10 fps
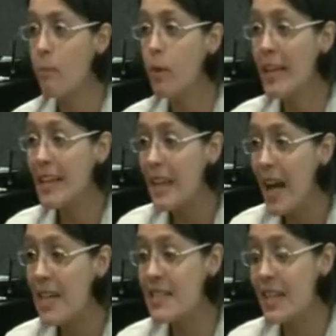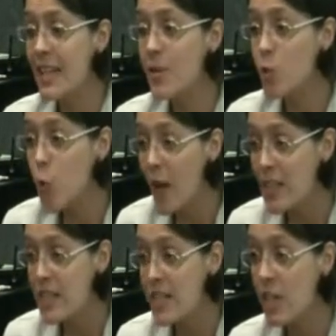but it lies in the
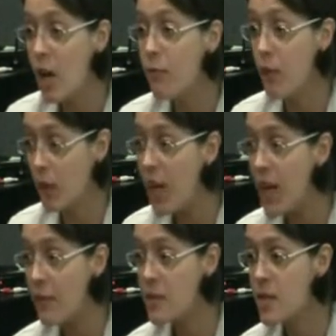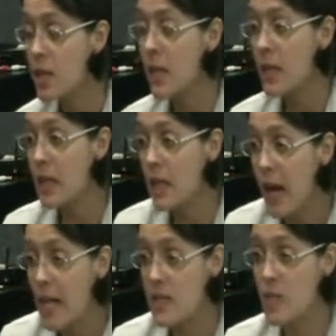quality of our lives. It
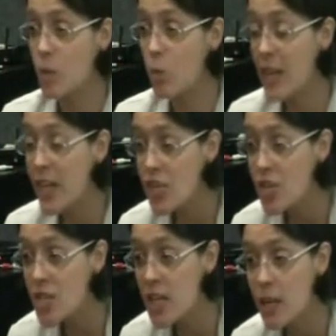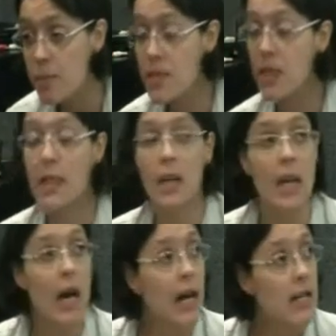lies in our relationships, it
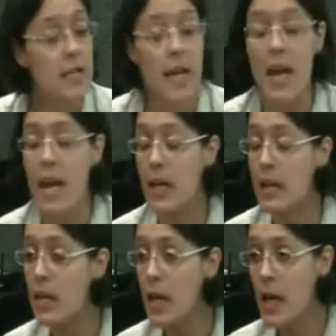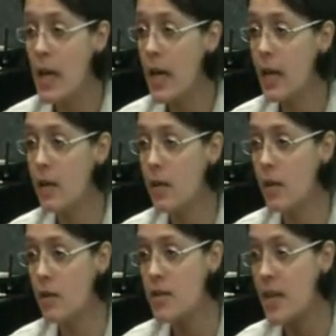lies in, in
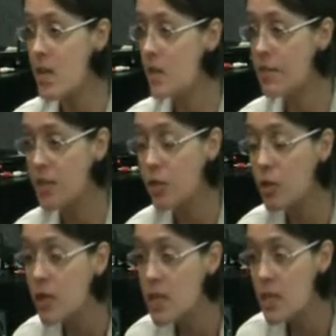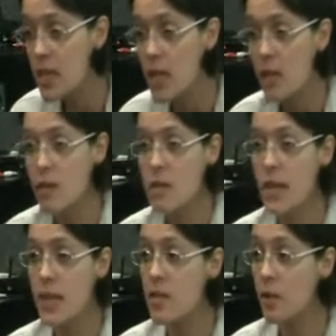our sense of security, our
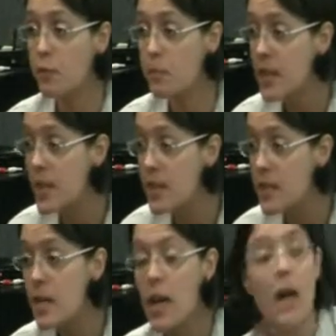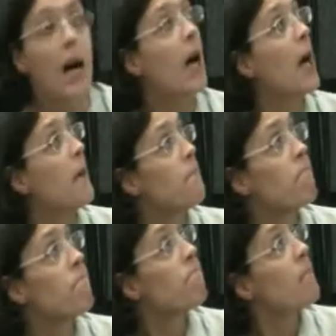sense of peace,
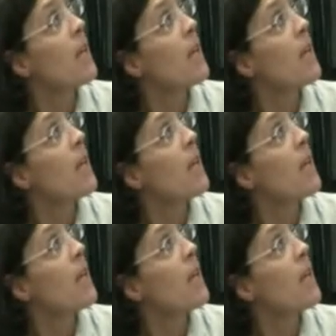um,